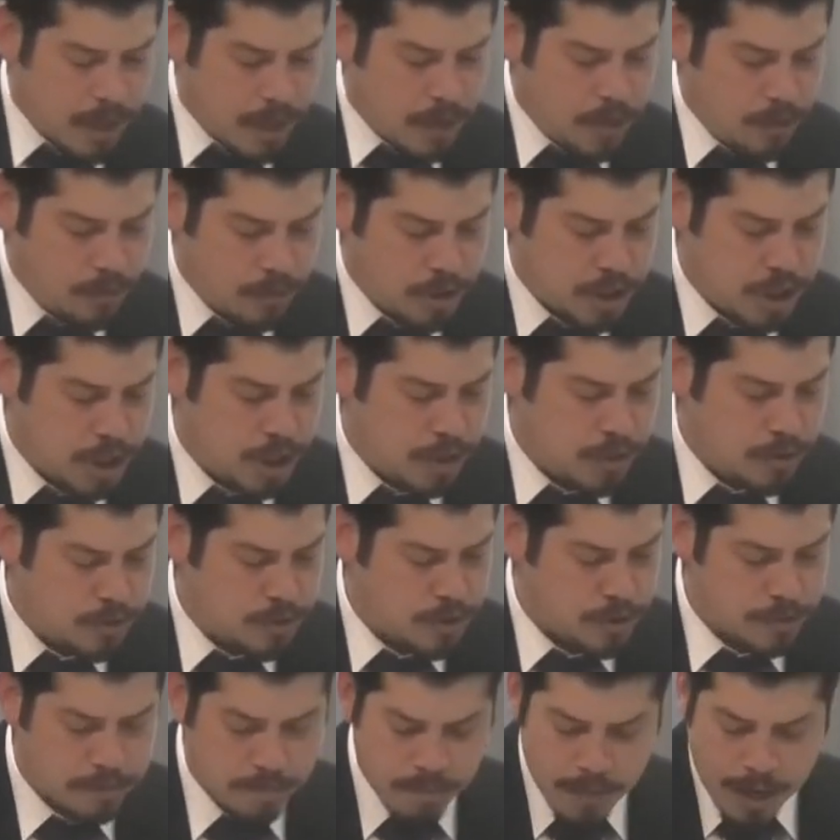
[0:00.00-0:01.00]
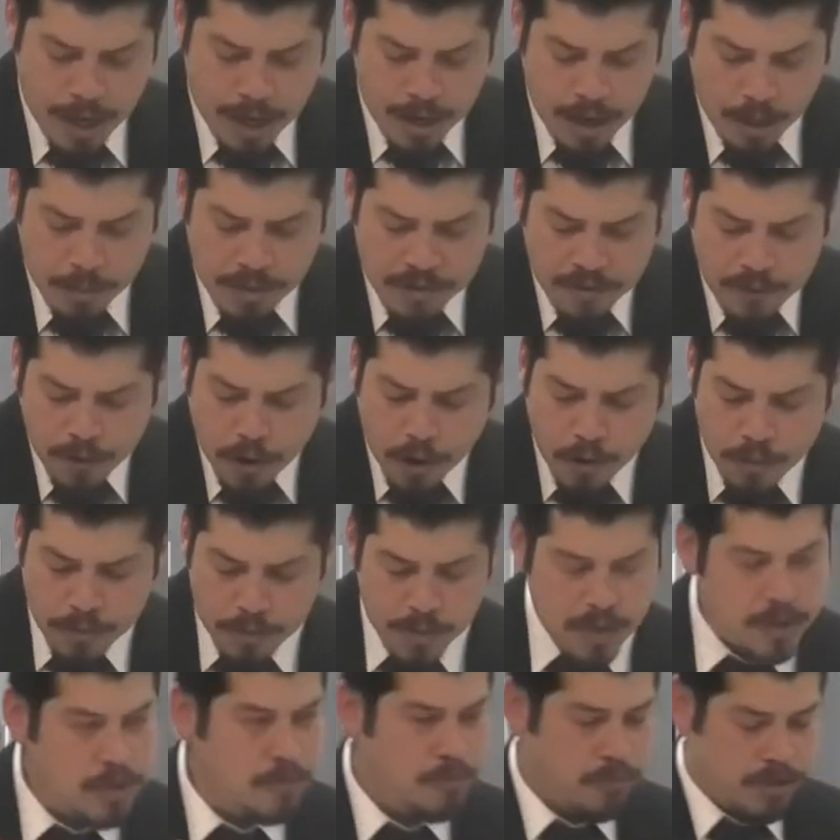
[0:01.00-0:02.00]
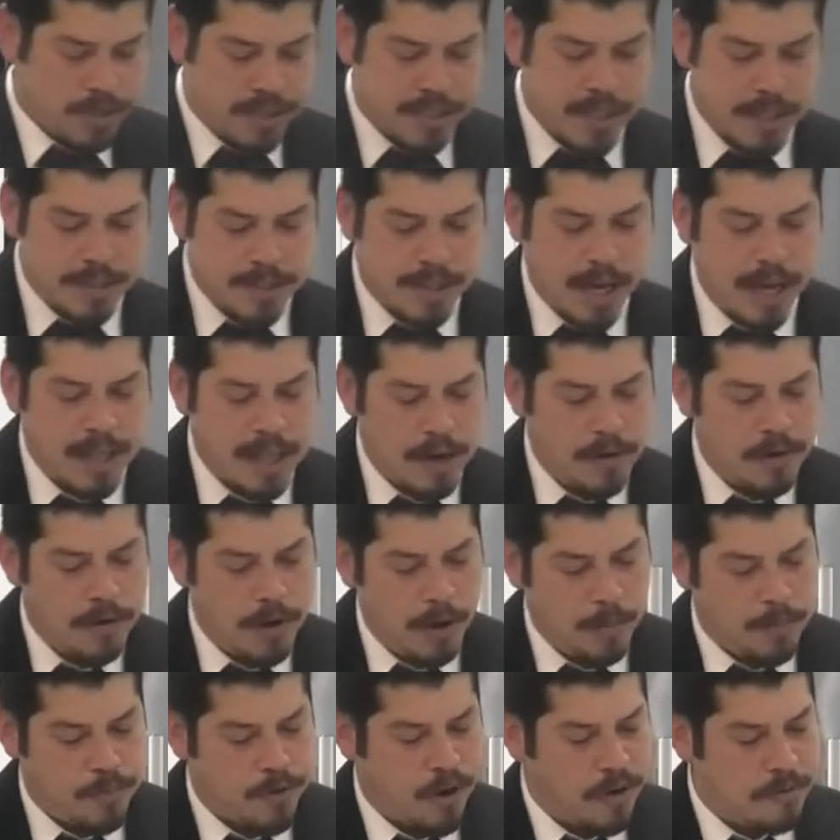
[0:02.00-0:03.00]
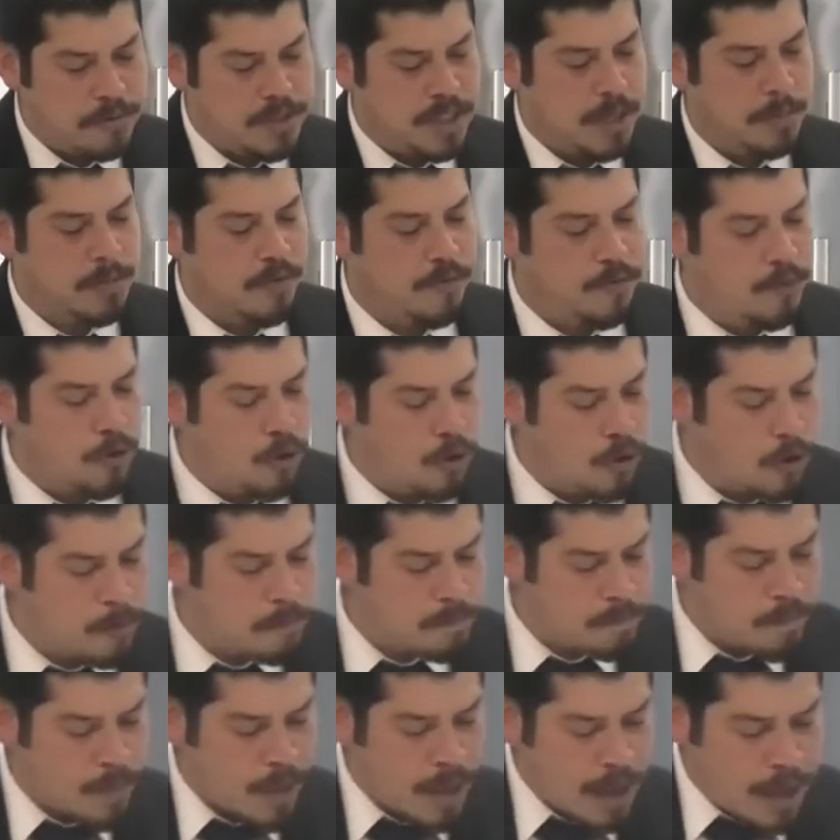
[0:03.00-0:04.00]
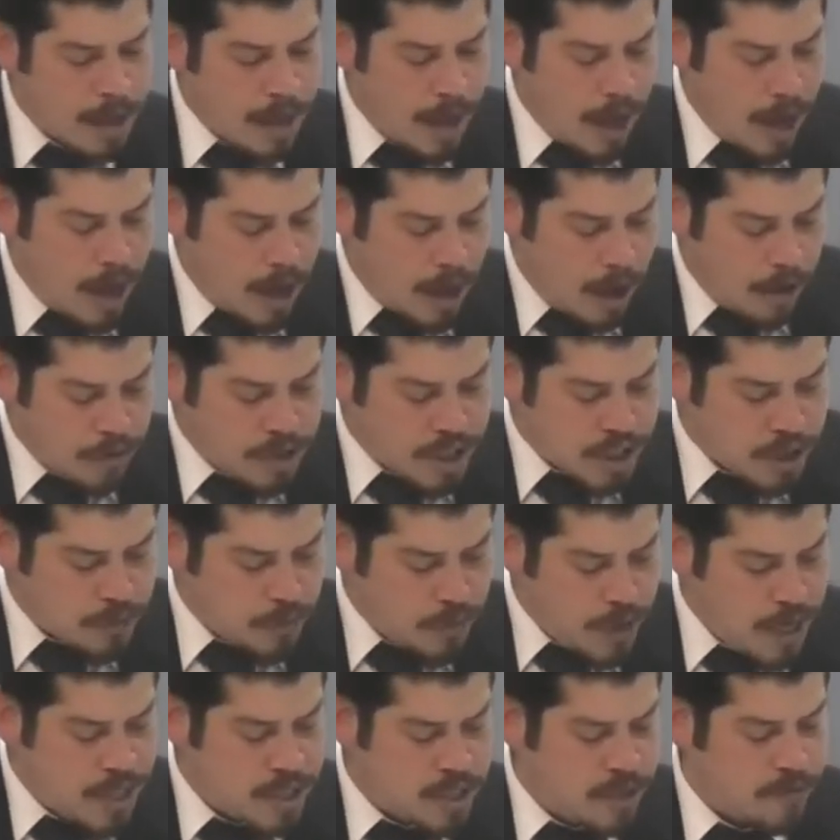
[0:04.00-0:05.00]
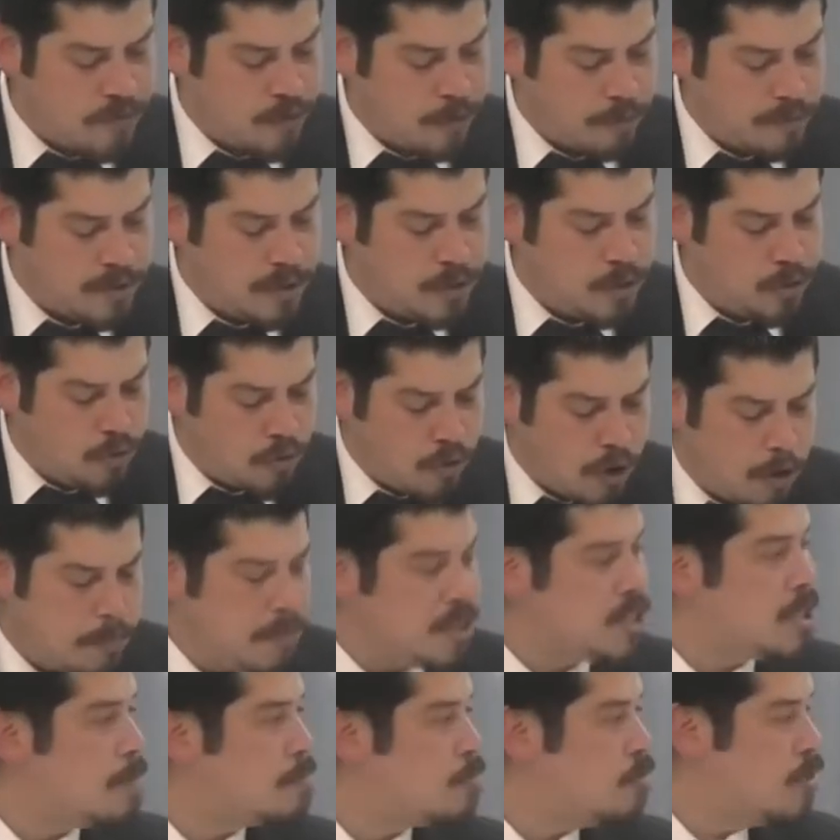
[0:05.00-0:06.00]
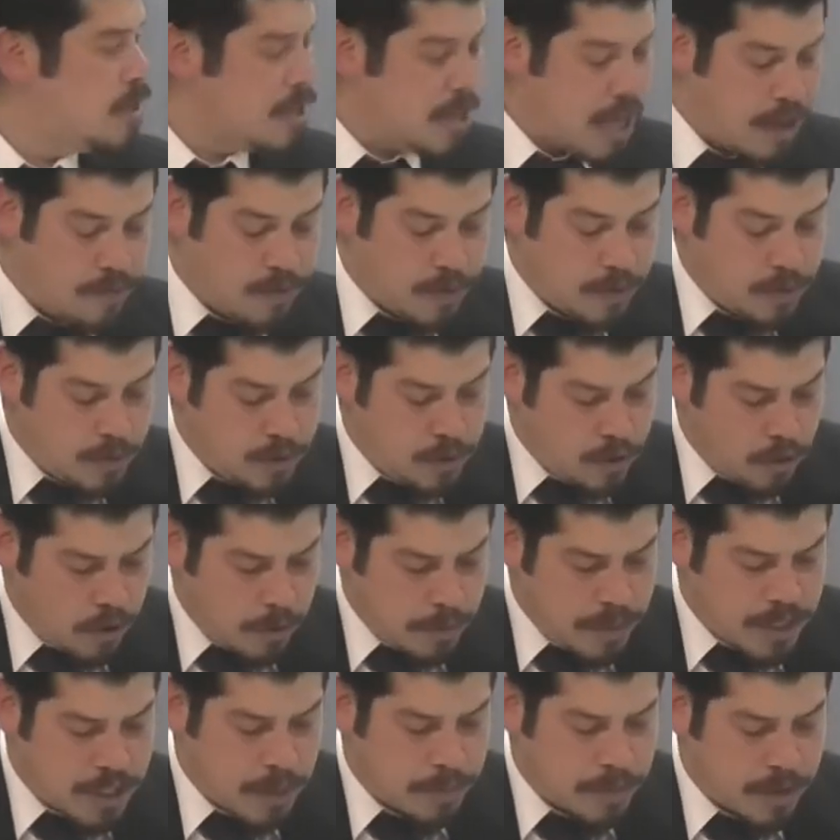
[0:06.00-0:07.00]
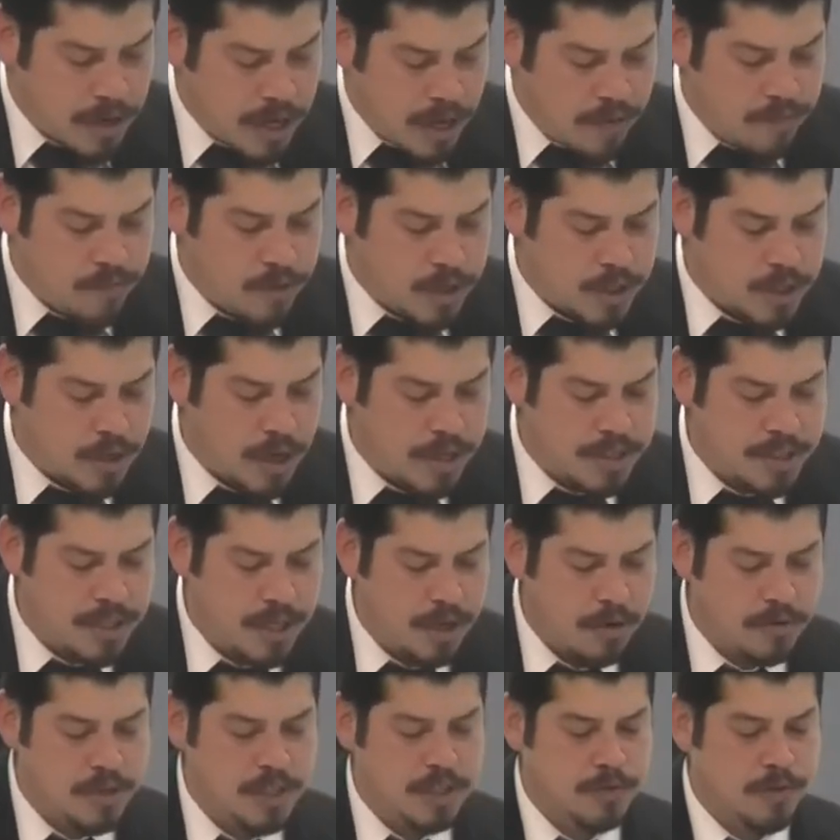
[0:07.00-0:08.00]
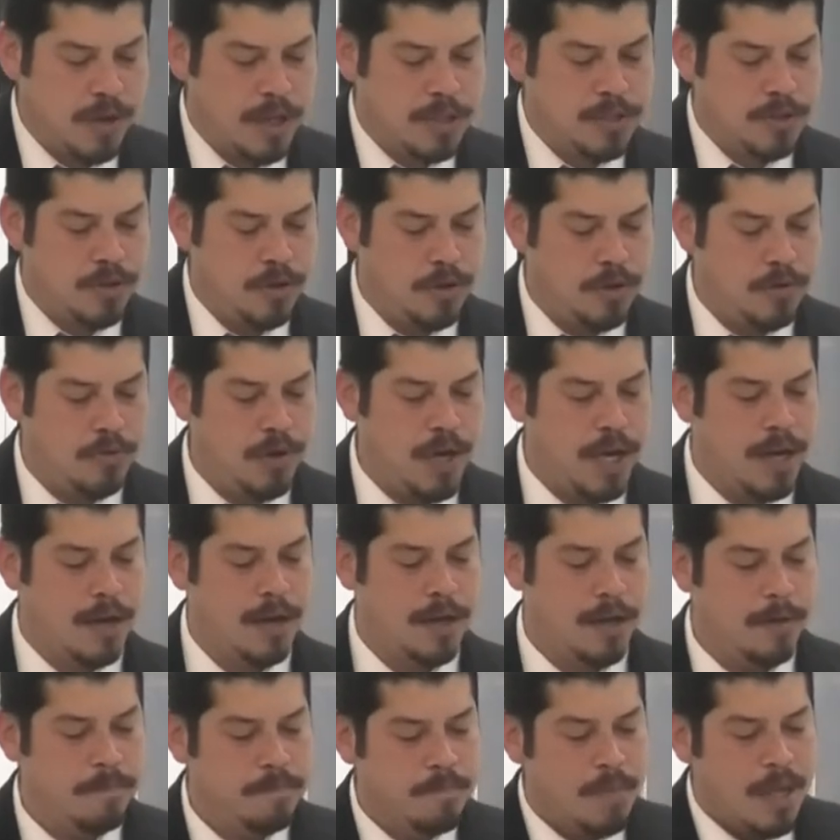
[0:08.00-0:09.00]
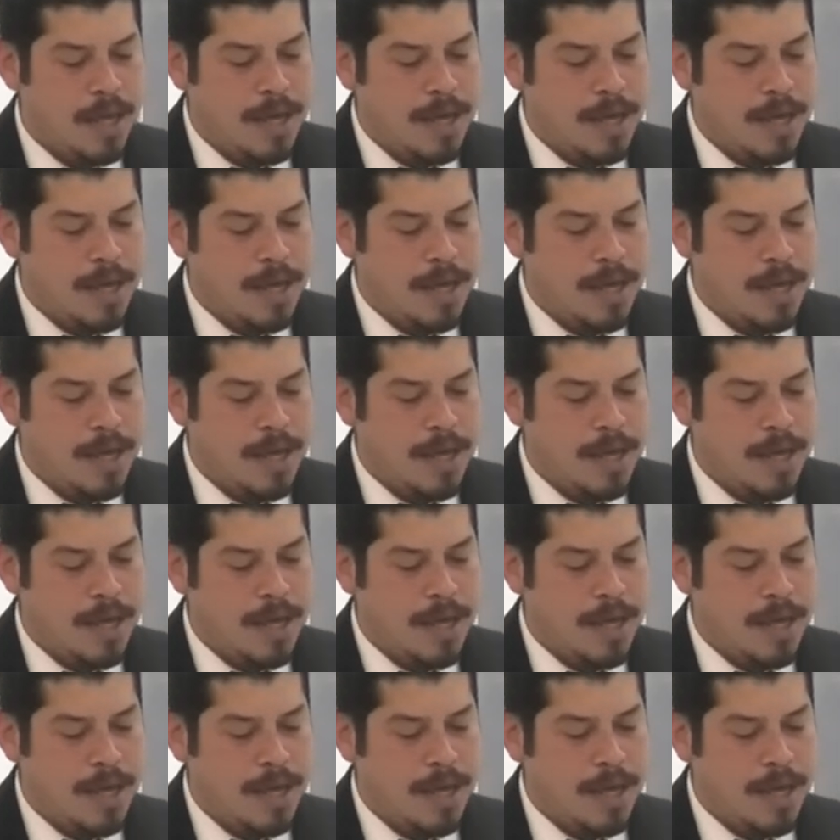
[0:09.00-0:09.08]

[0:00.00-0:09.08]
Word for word: your children. Now, before, you, stay there in Proverbs chapter 4, uh, I'll just read to you from Deuteronomy chapter 11, Deuteronomy chapter 11, verse 19. I'll just read it to you quickly.